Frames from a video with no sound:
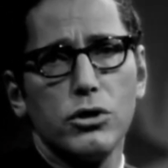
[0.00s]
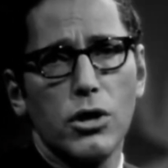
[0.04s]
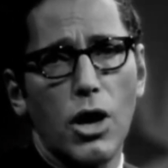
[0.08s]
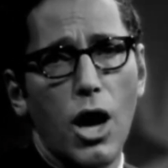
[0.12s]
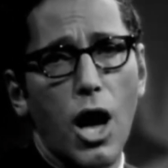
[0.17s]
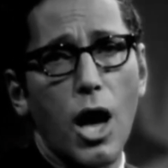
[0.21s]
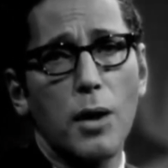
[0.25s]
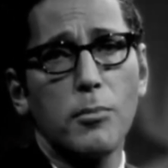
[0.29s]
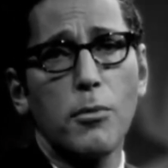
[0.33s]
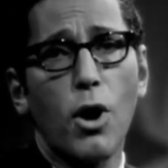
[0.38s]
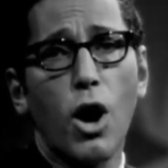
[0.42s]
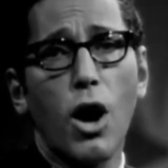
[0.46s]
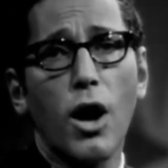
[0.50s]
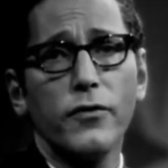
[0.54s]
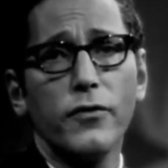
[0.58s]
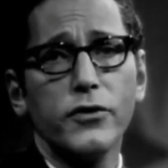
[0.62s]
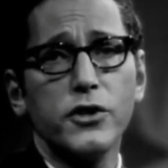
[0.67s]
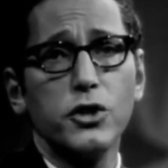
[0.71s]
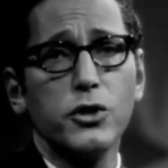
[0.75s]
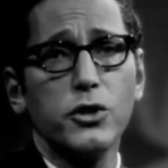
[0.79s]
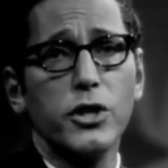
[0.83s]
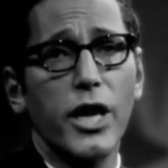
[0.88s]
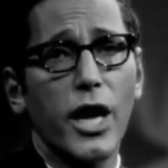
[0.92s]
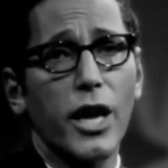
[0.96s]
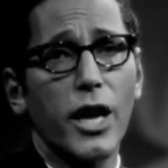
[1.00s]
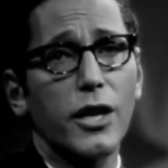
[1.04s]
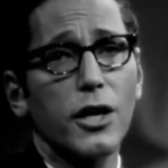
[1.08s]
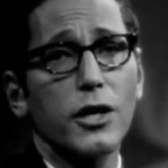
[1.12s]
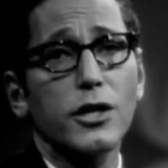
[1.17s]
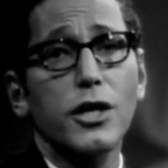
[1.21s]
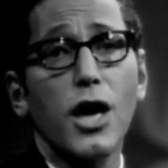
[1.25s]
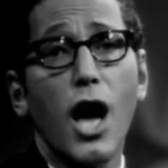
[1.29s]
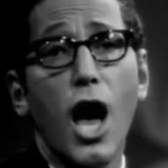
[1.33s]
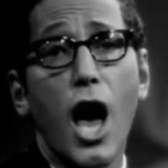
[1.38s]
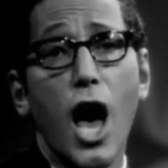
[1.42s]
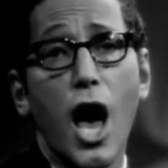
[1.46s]
I'm off to get a
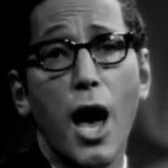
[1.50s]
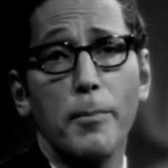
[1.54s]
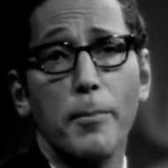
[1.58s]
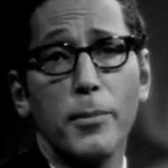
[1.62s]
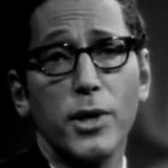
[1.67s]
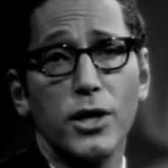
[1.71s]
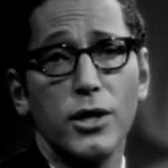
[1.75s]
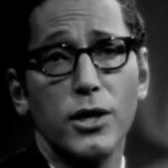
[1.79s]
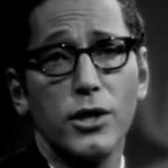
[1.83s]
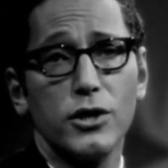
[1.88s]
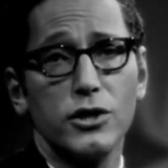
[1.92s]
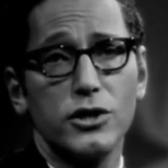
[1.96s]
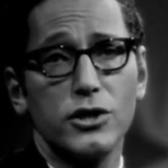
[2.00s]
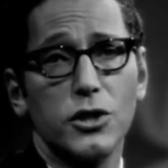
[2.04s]
commie,